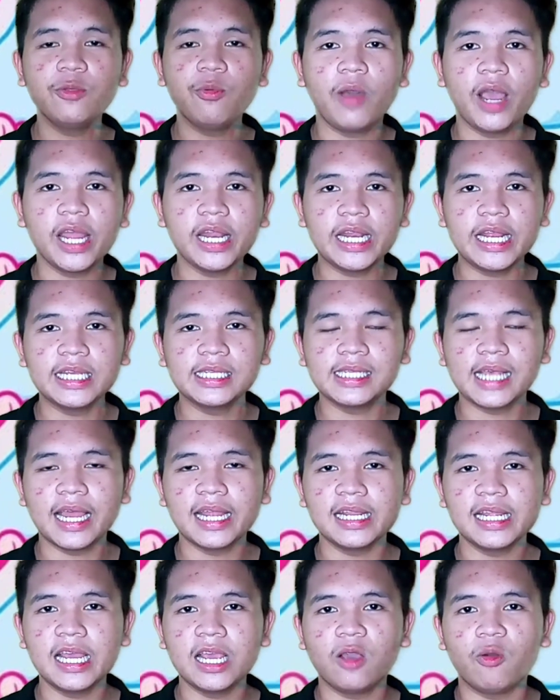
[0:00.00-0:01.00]
one is
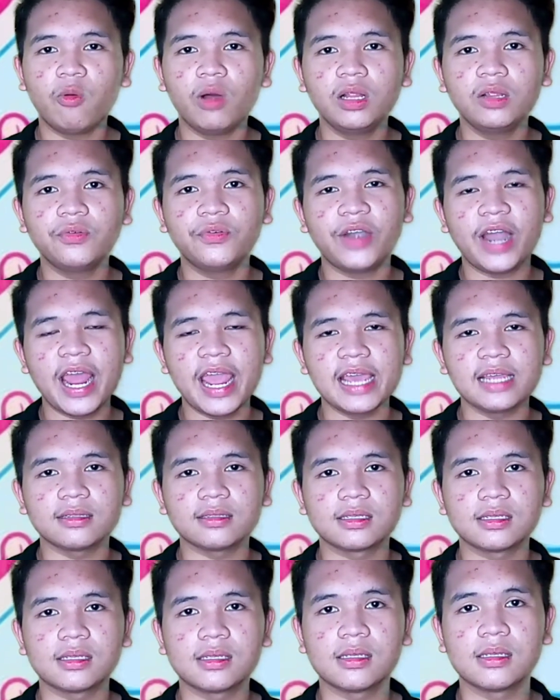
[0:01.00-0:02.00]
unequal
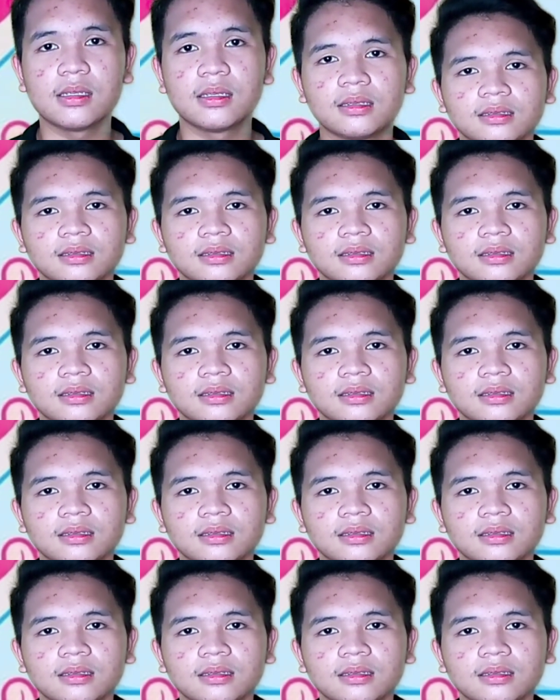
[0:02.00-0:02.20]
rights